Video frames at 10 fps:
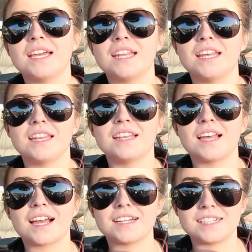and
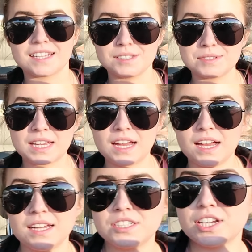then I got a text and it was like,
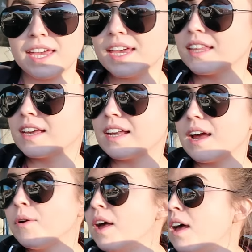haha, JK, like
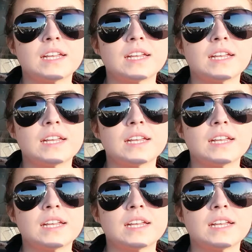no.